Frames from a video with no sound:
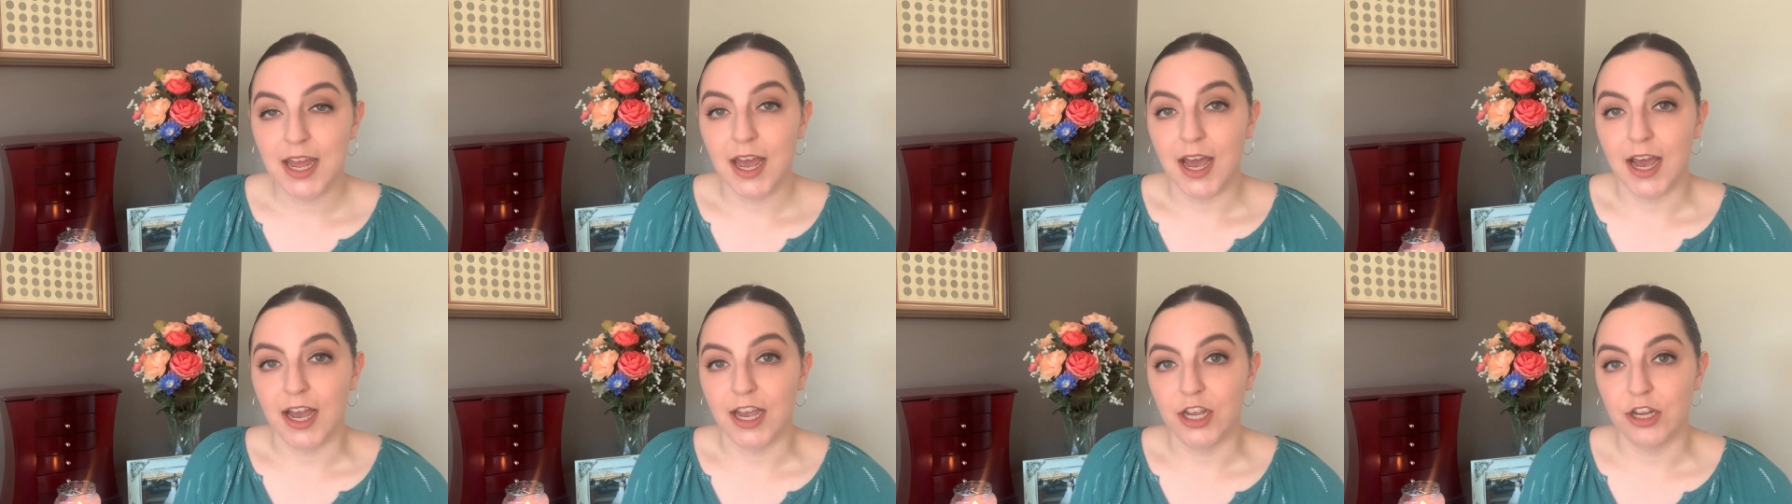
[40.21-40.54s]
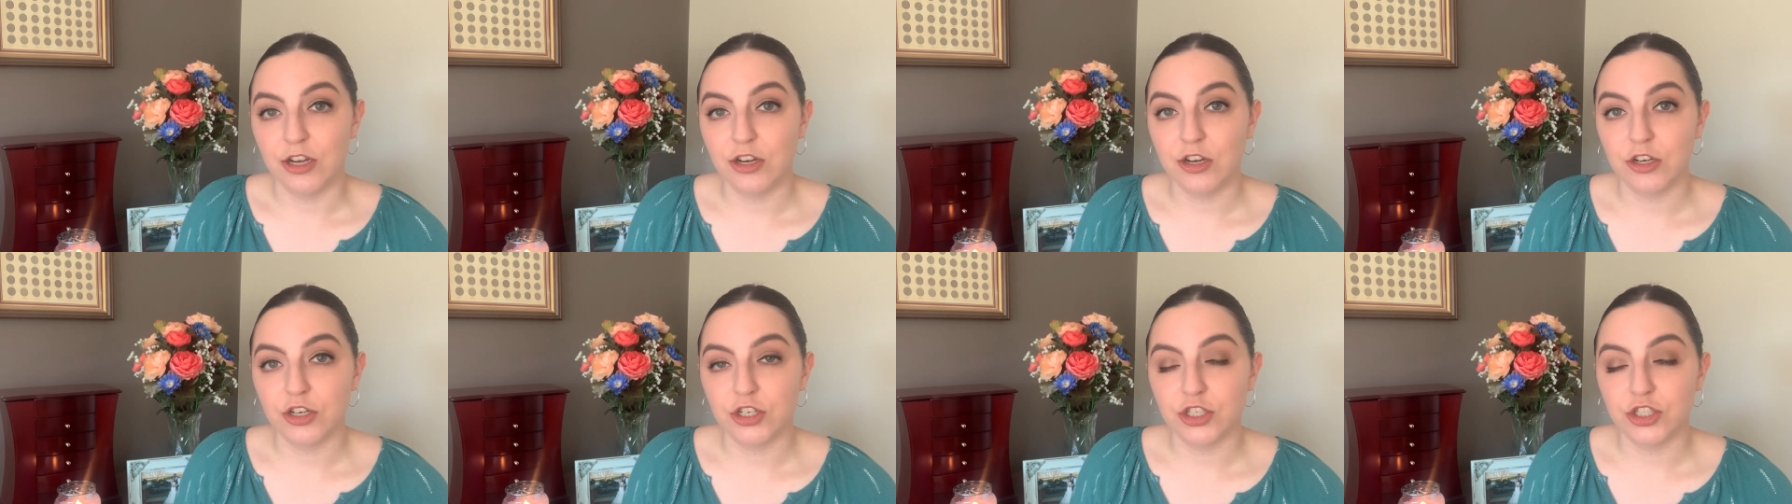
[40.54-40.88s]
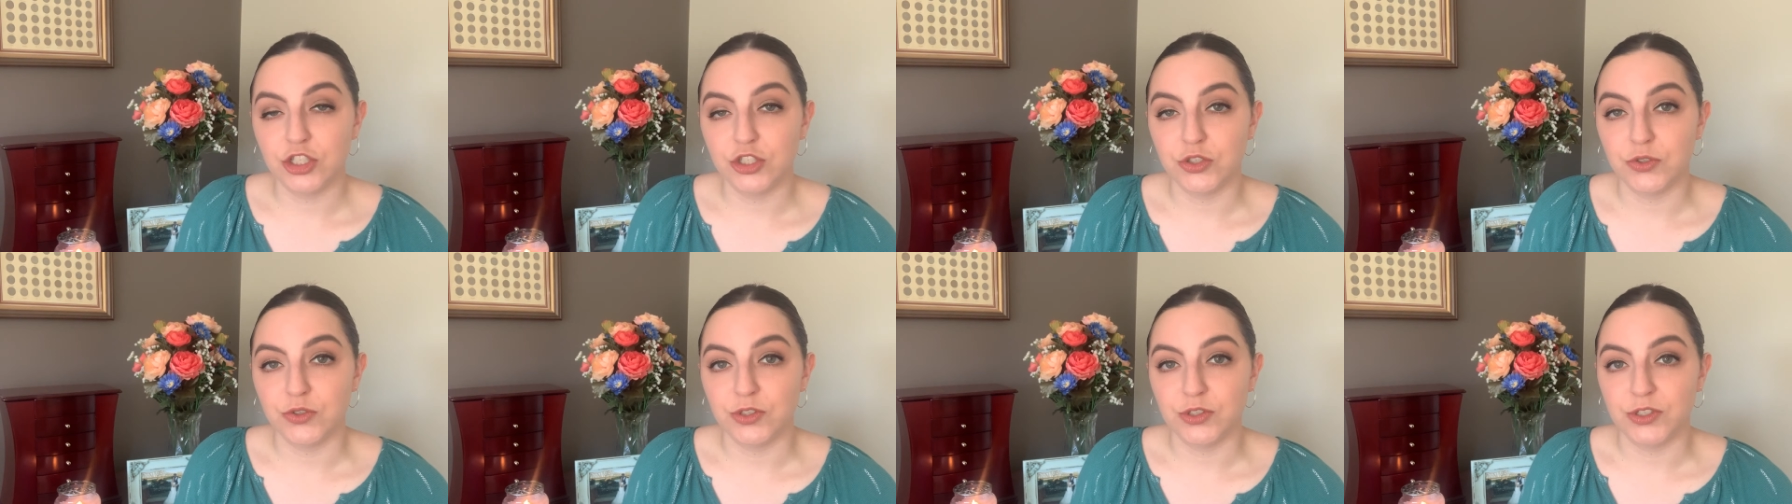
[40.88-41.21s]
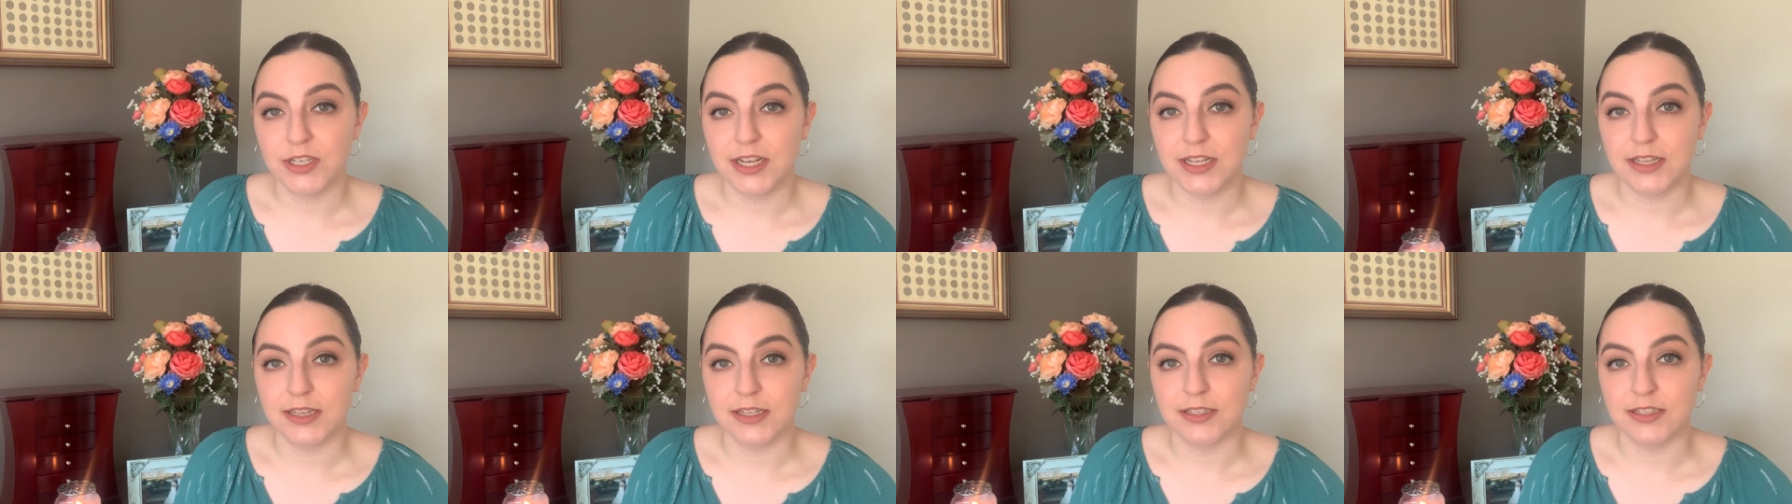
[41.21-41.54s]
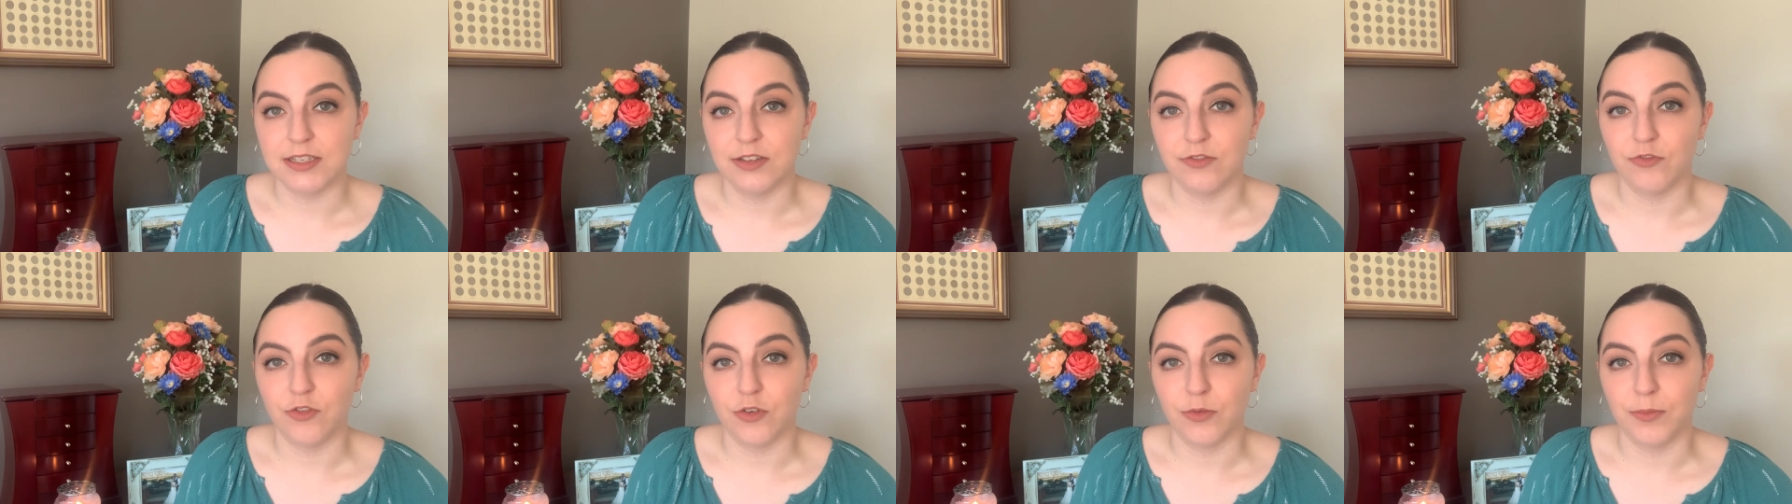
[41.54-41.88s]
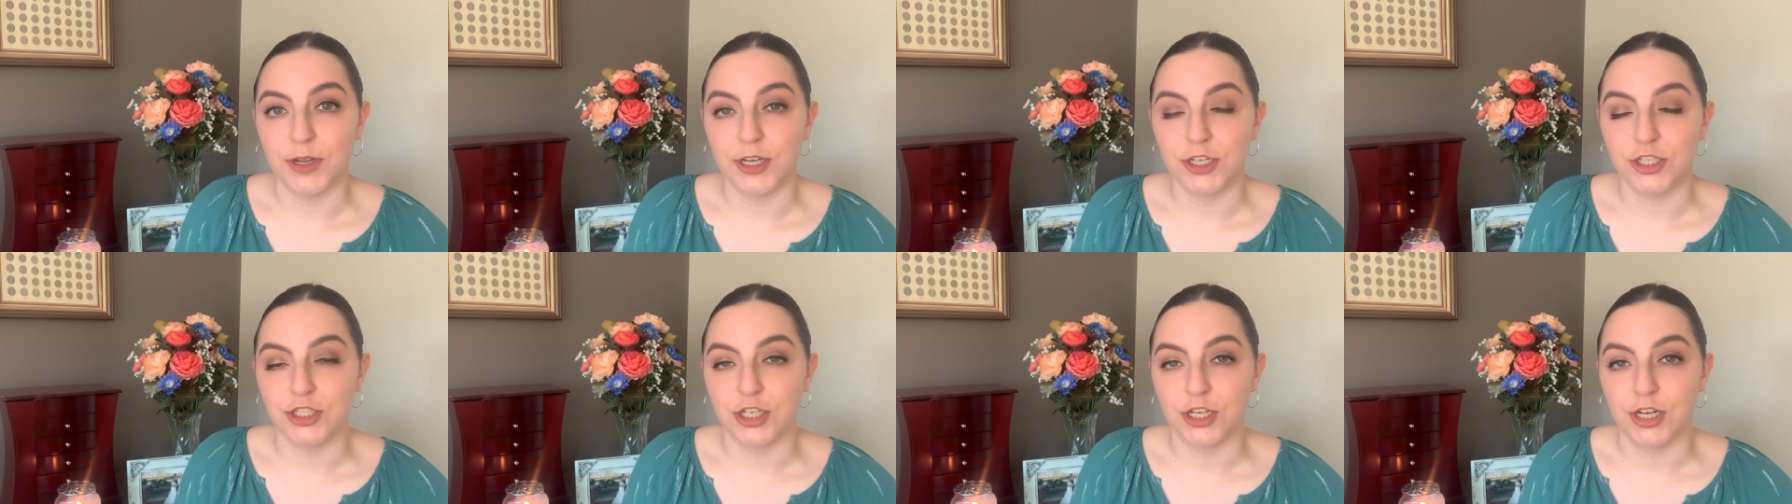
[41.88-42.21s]
I encourage you to take this
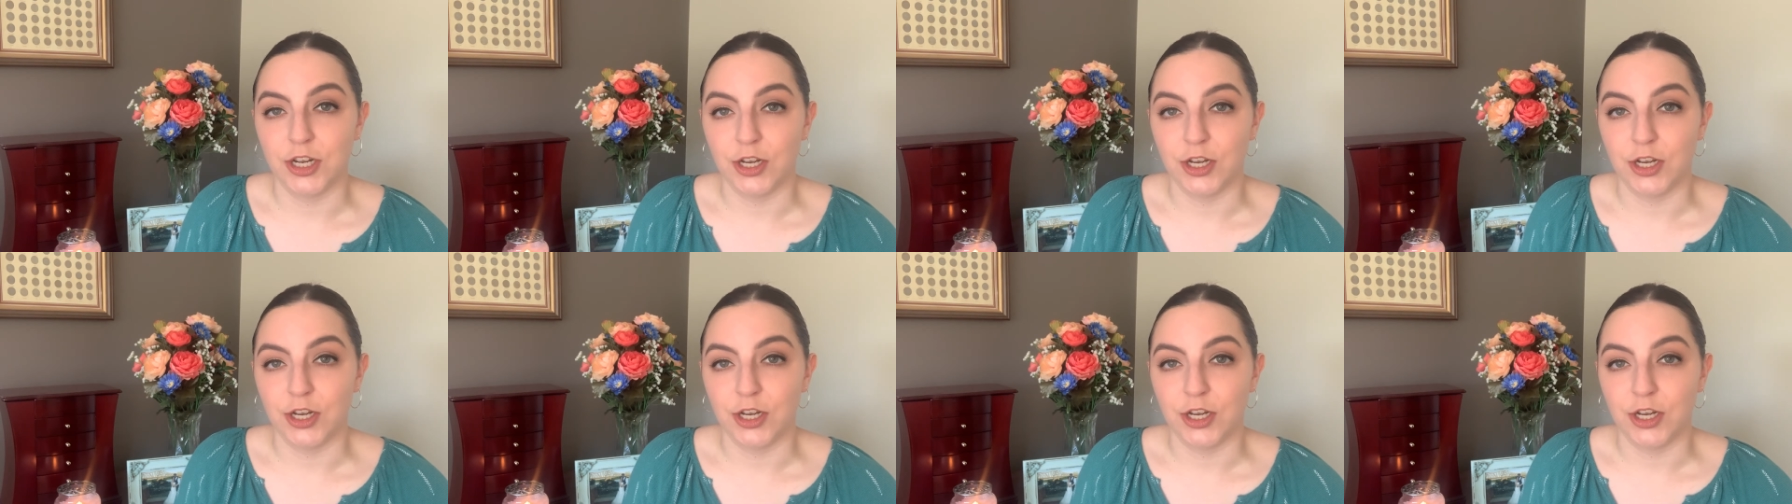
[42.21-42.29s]
information